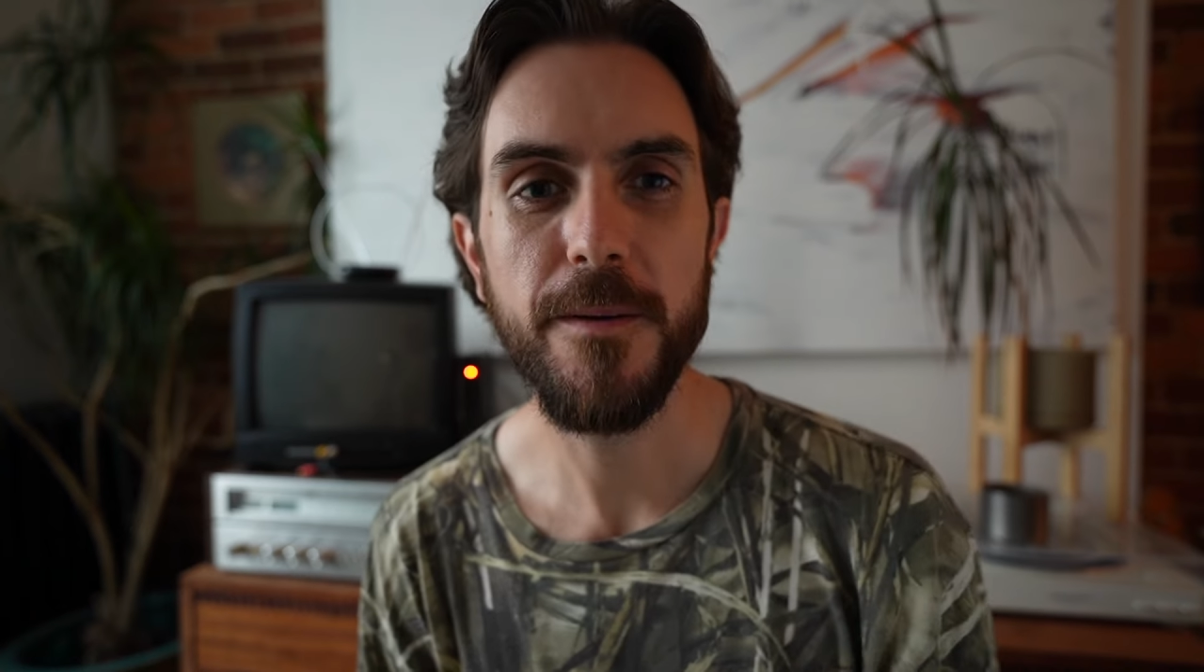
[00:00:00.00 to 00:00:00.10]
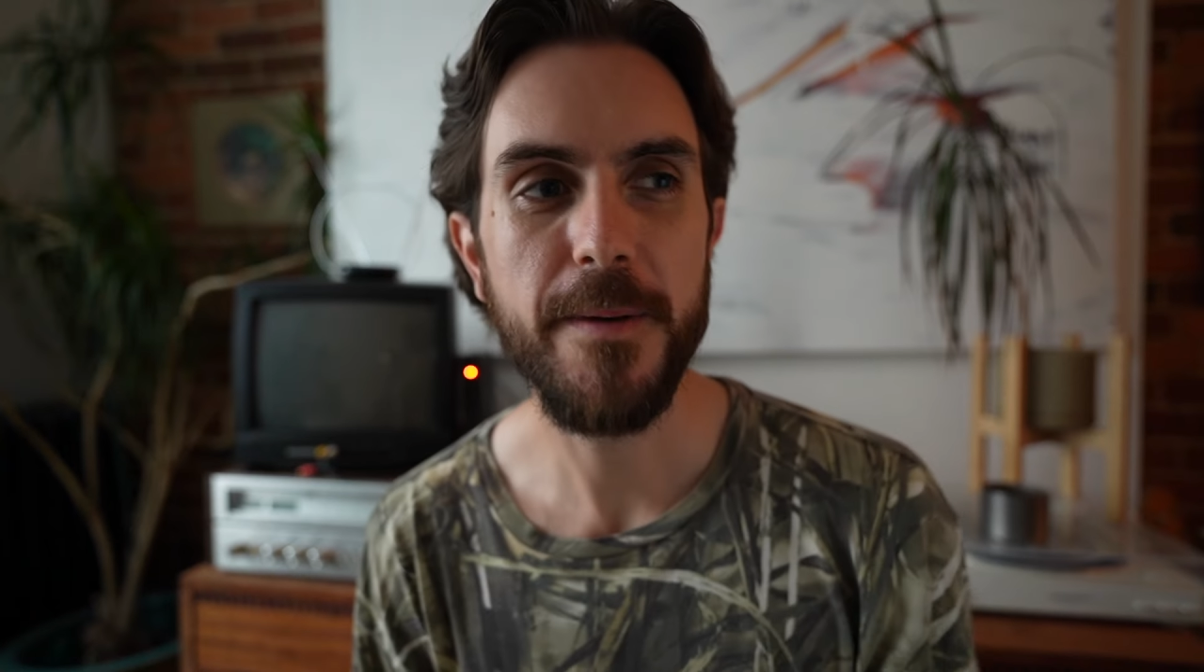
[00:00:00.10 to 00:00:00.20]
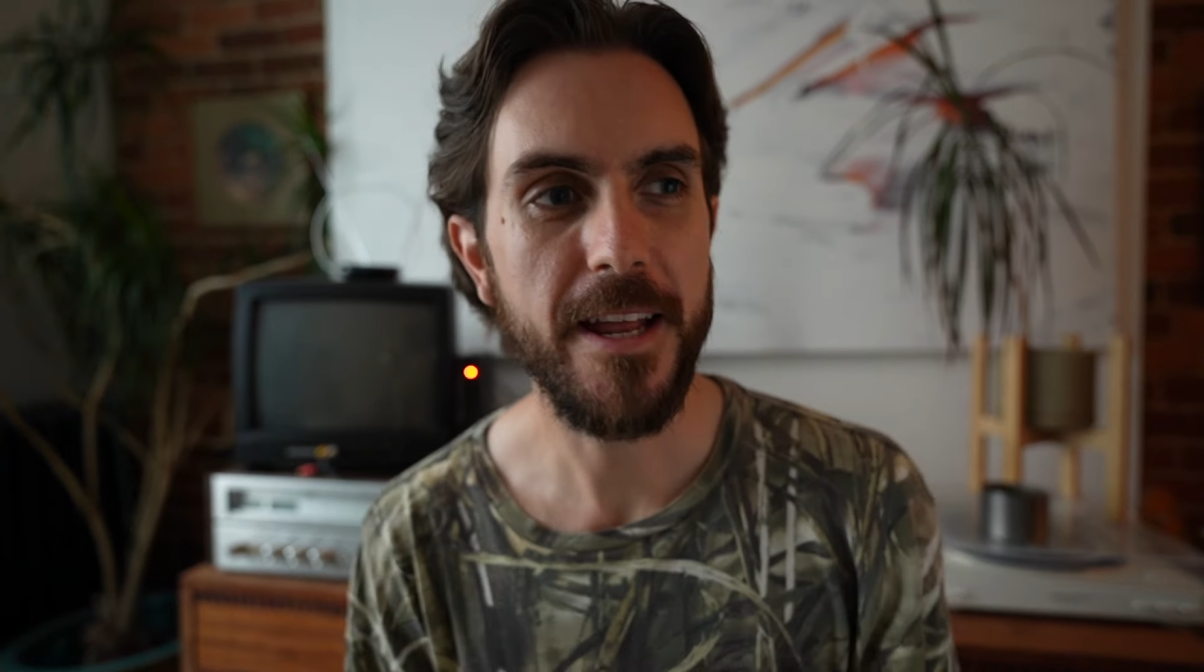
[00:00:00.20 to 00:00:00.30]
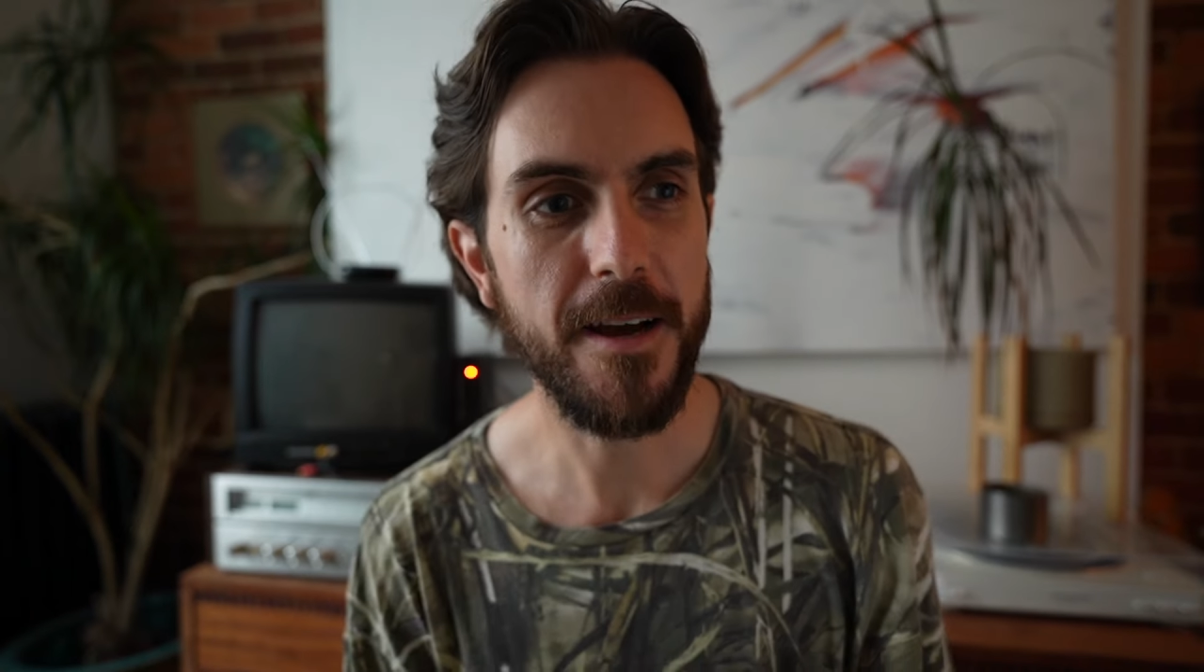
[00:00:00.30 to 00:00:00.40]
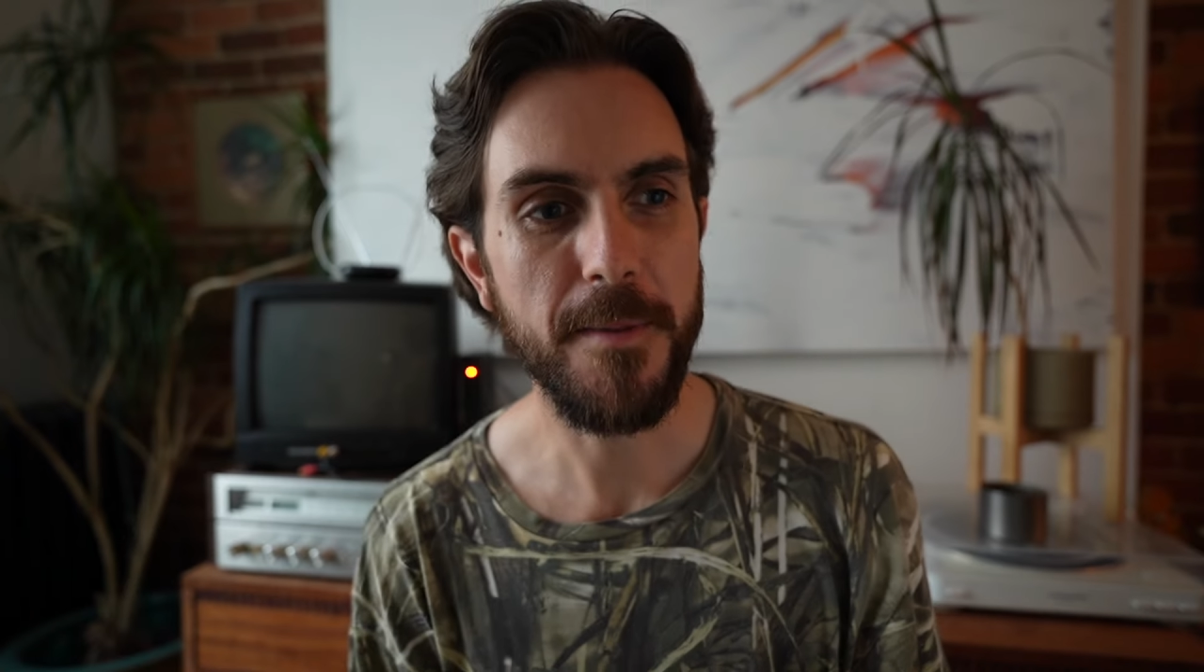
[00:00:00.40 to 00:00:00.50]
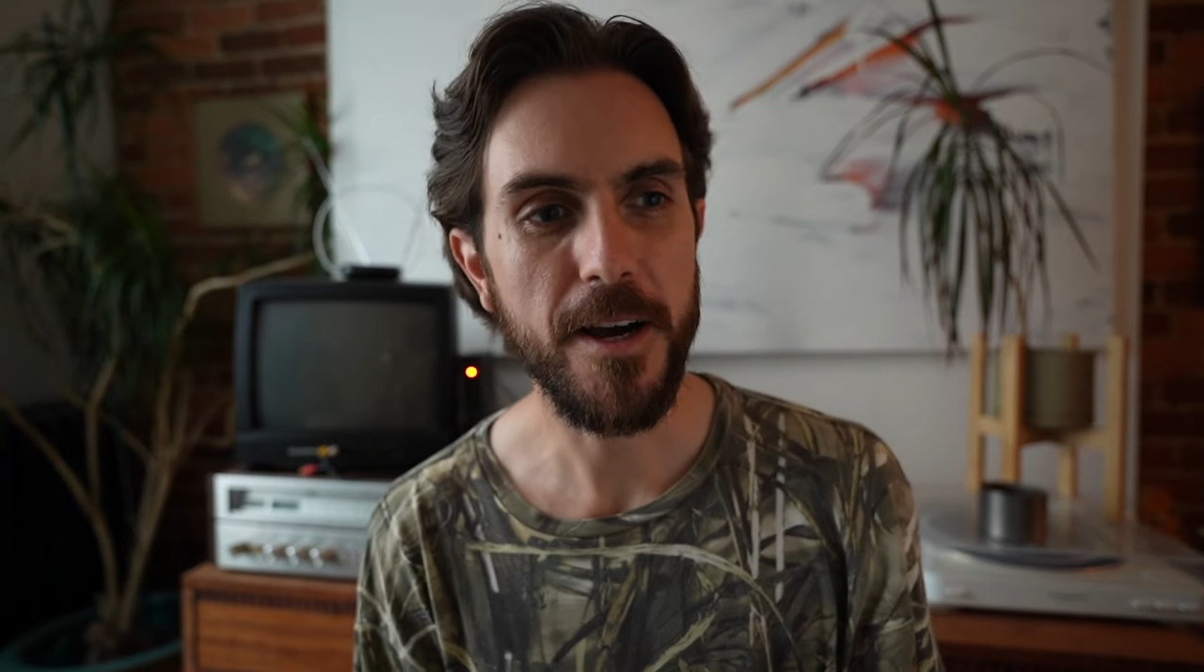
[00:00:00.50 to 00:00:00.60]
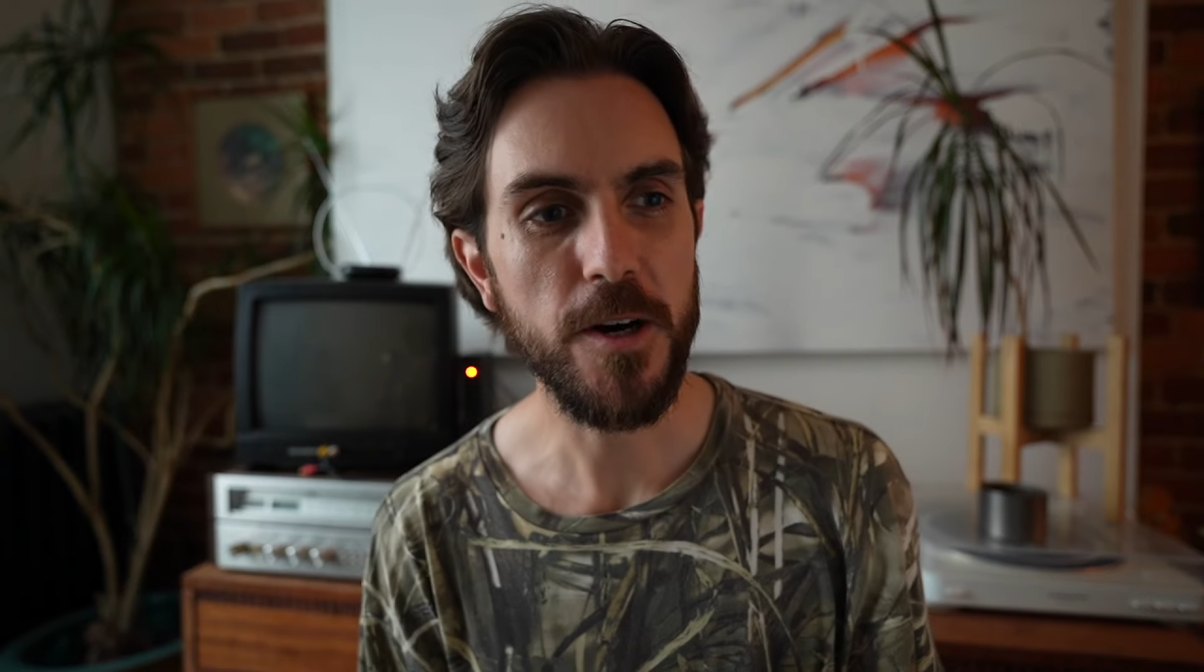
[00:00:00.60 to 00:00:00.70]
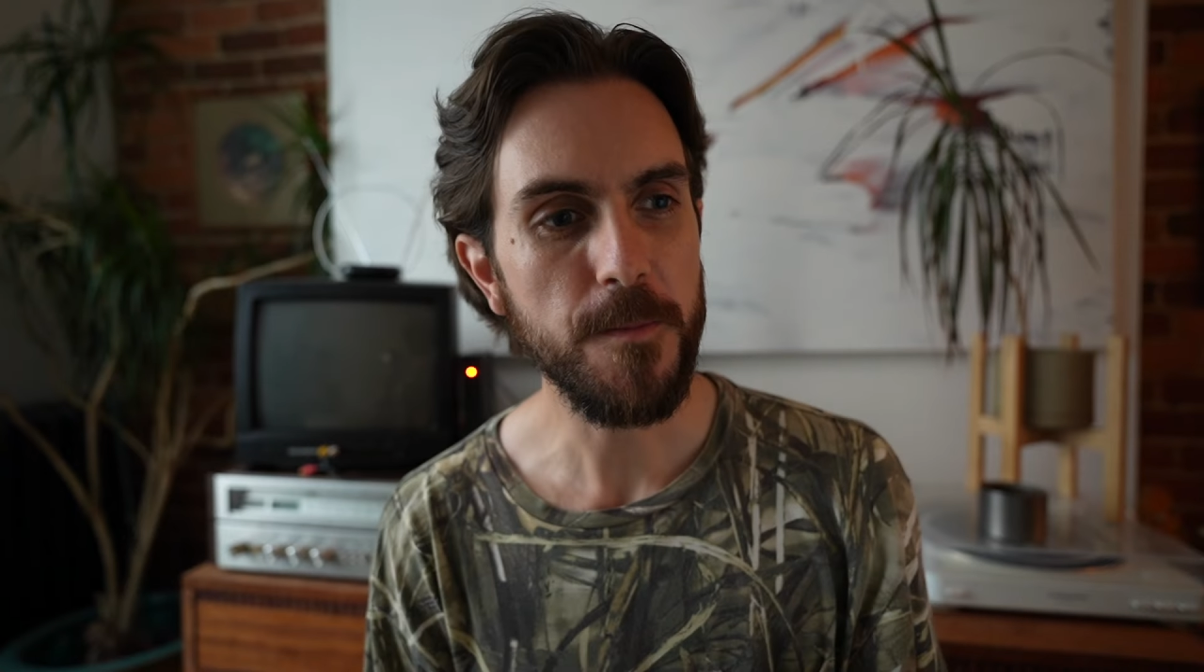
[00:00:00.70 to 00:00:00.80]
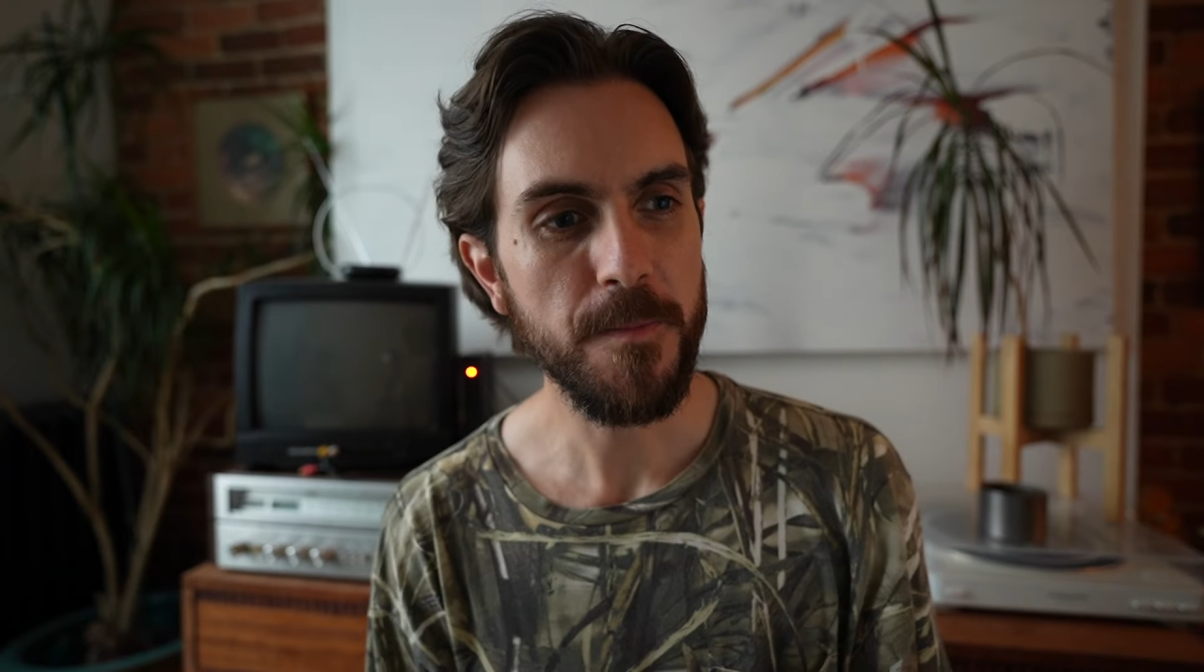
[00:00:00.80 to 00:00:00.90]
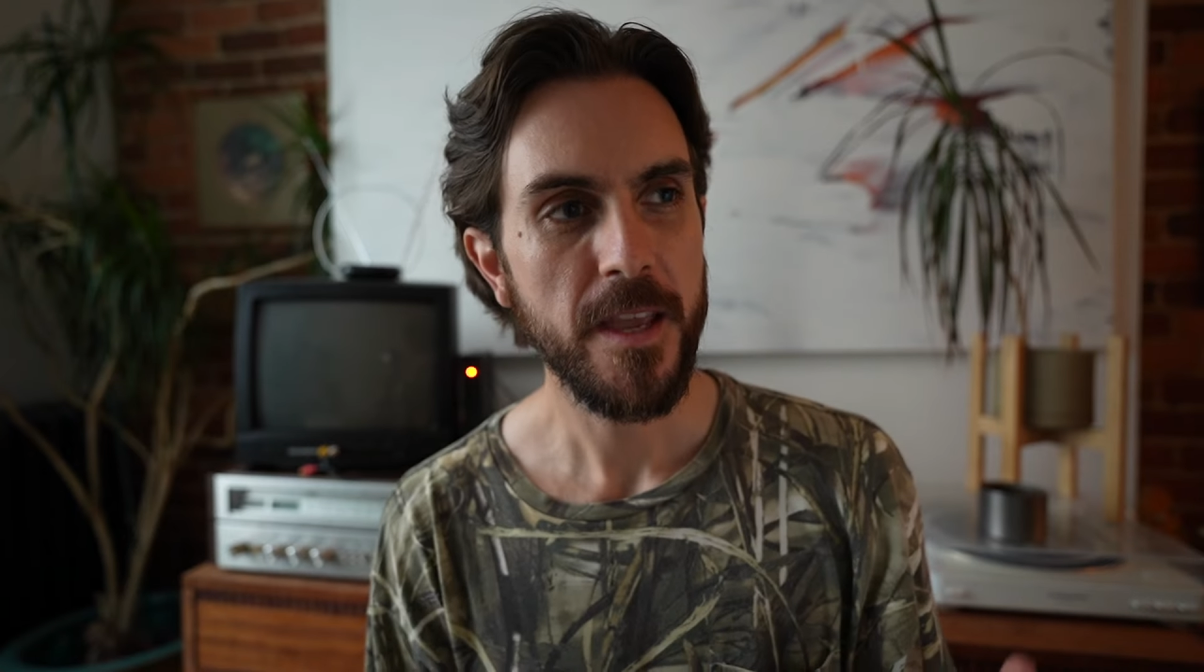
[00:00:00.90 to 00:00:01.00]
bit
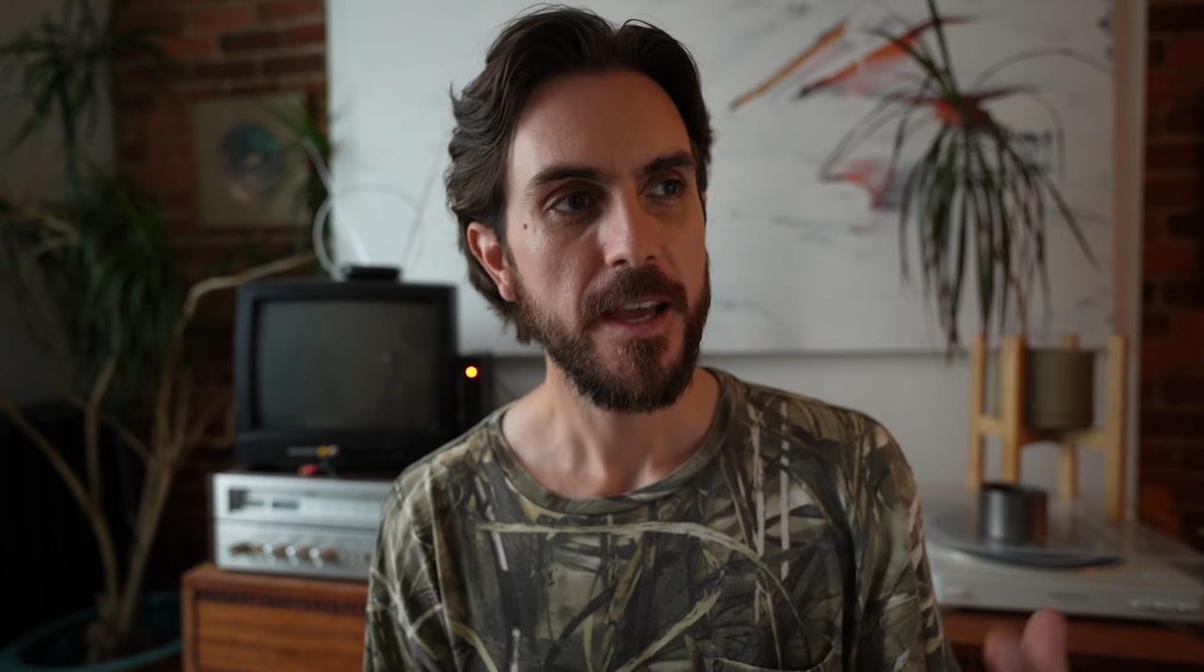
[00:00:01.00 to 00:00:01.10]
about